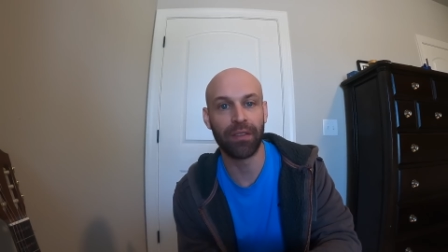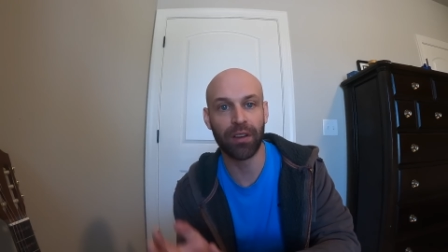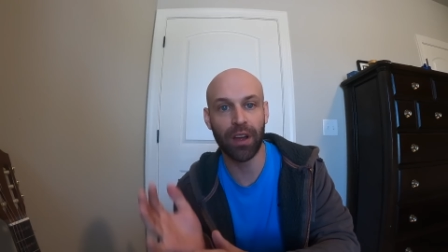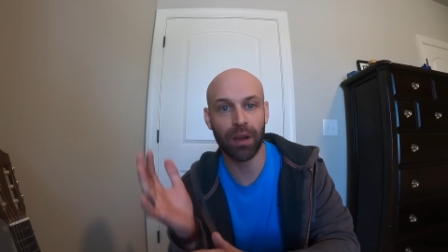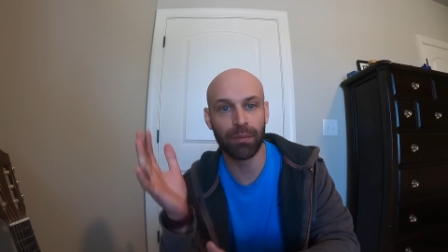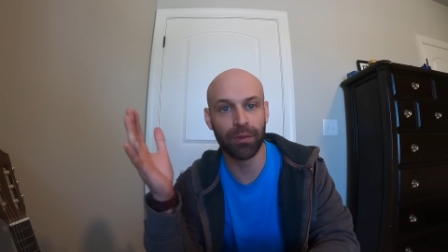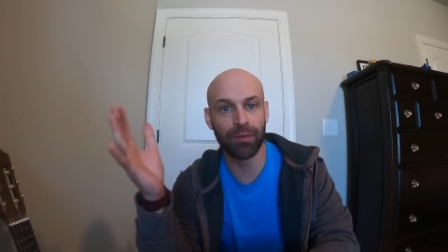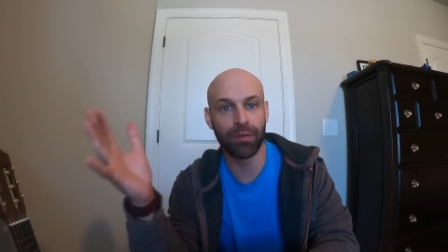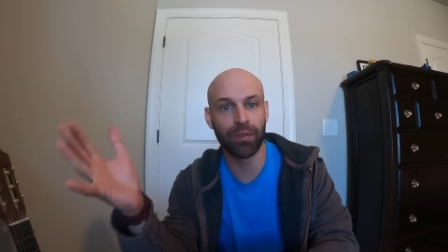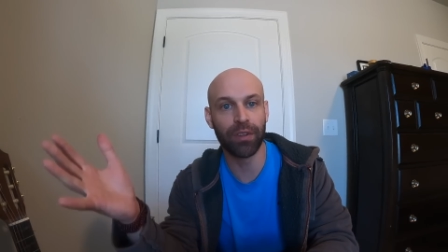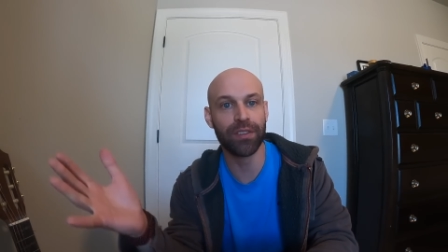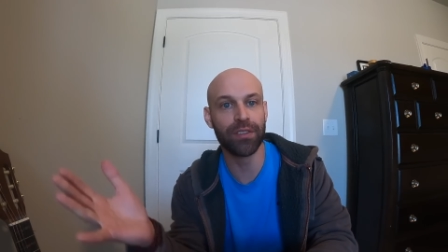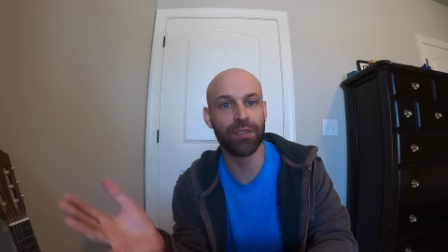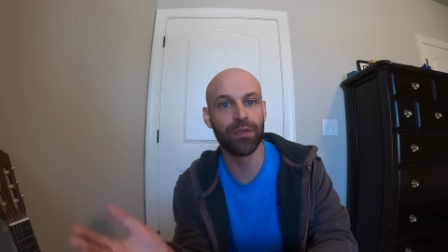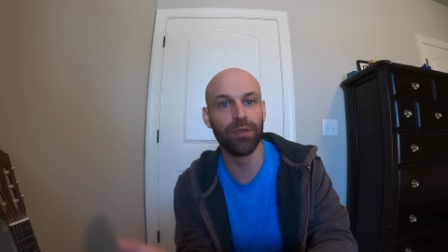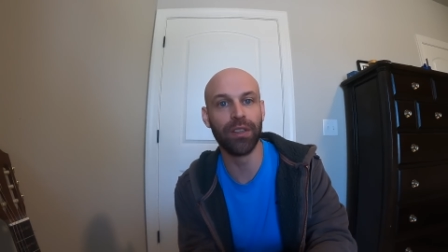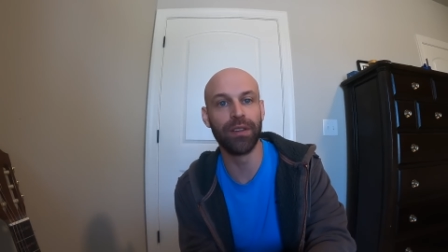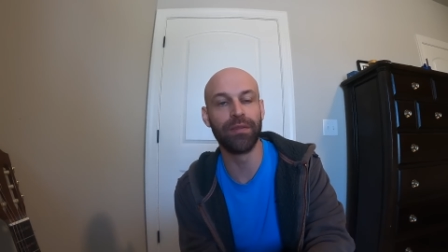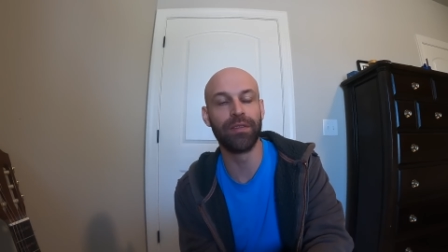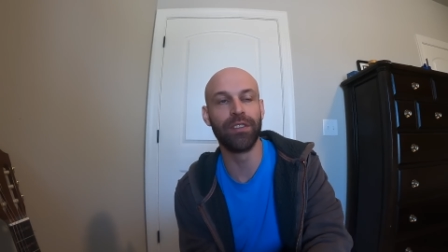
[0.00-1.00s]
I have a couple friends
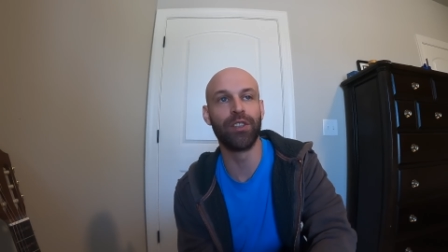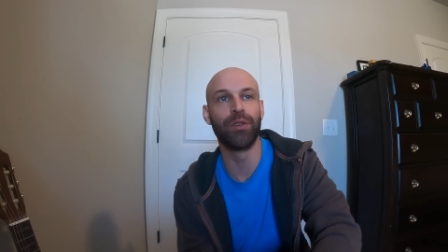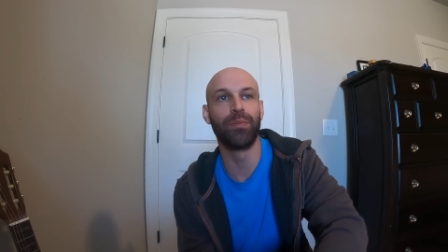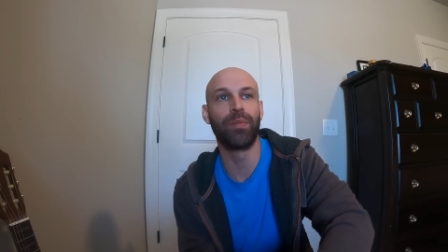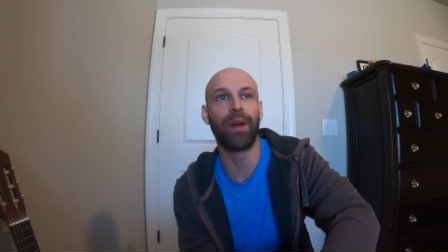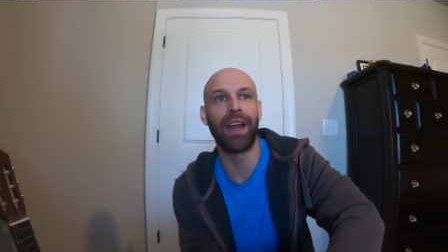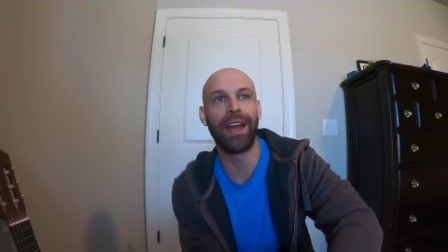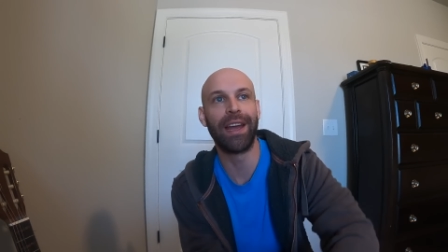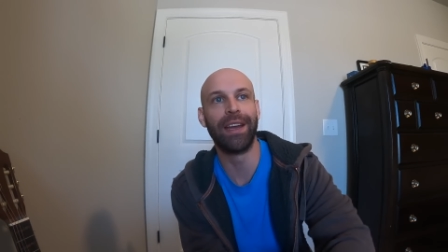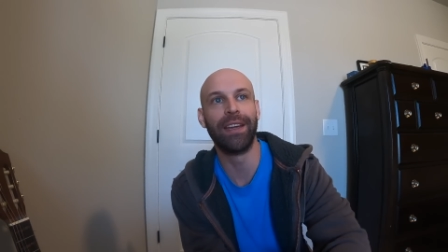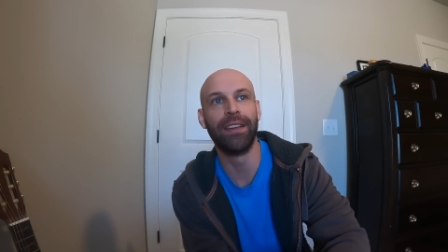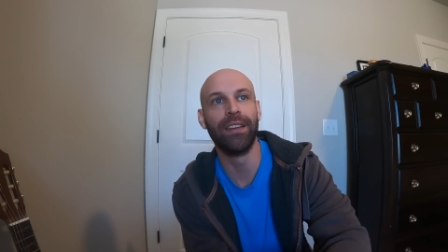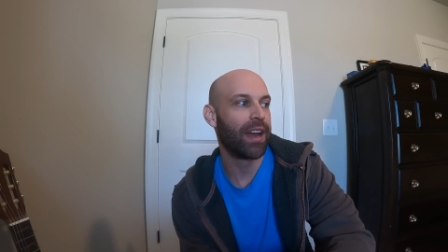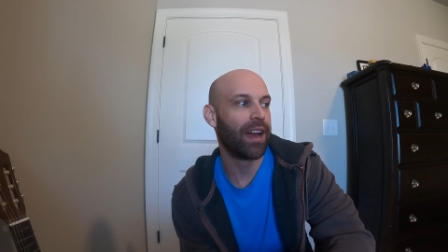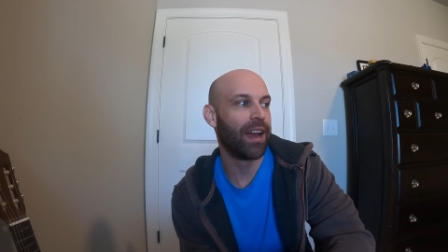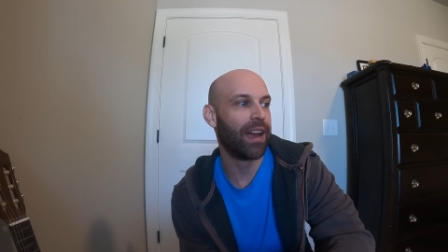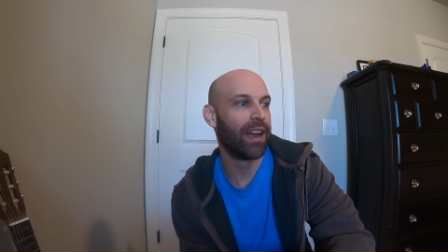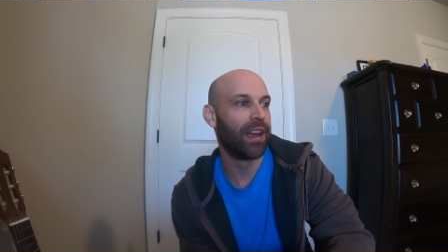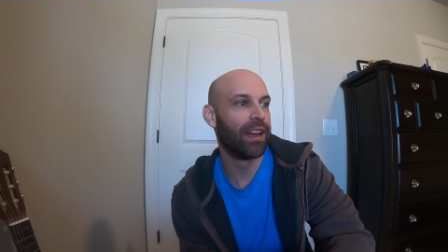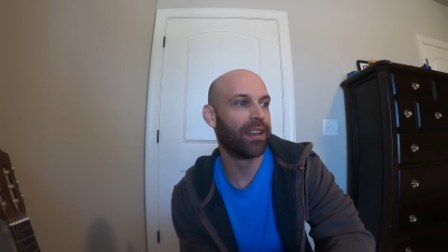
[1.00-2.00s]
who live in Japan,
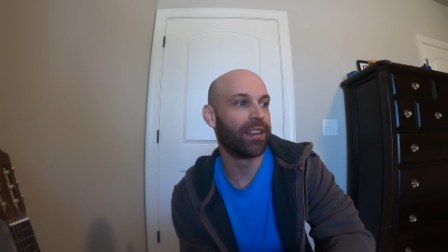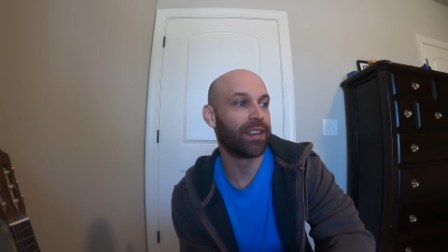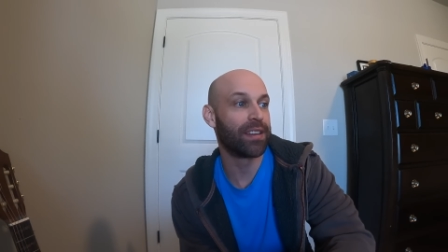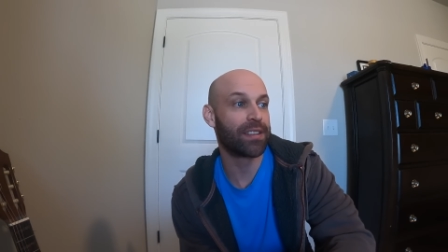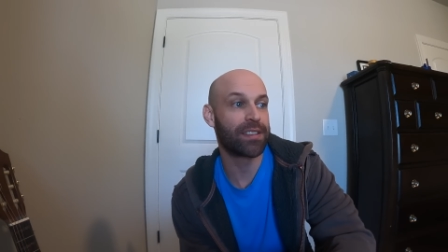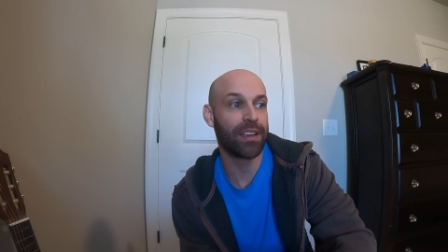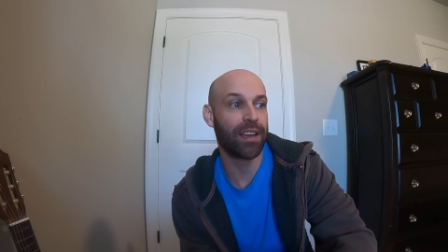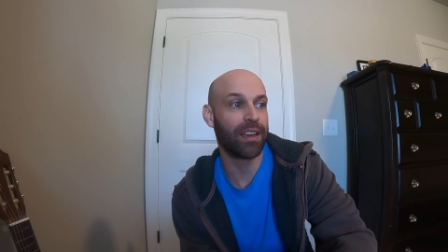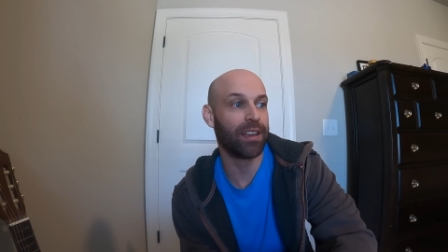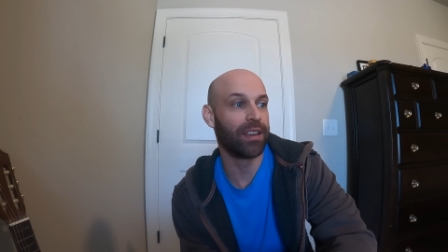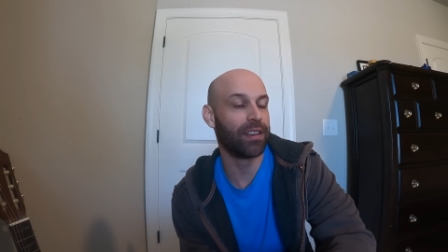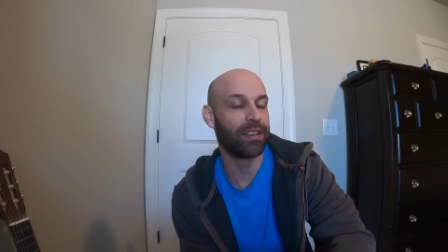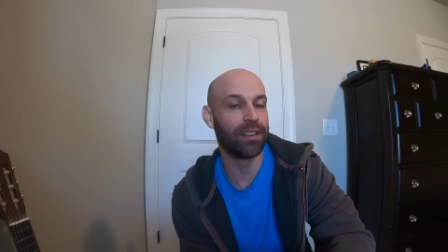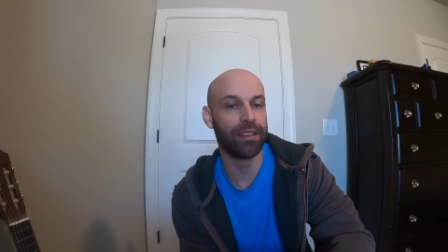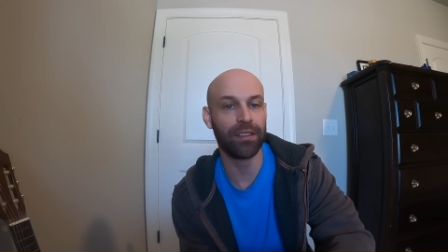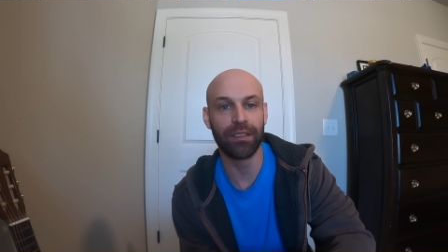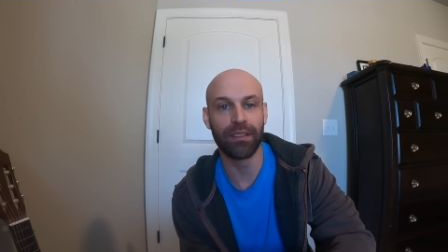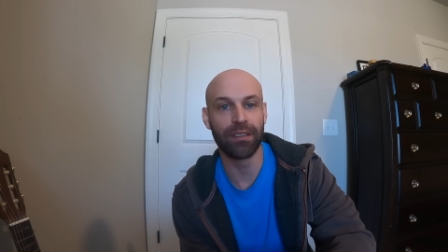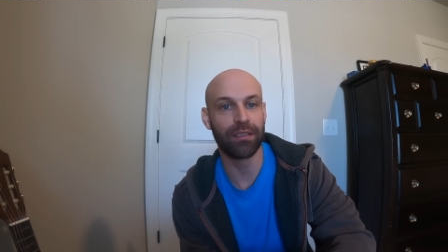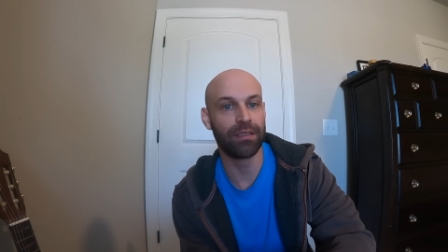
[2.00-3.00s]
and they
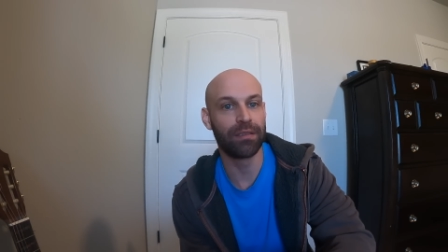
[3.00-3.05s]
say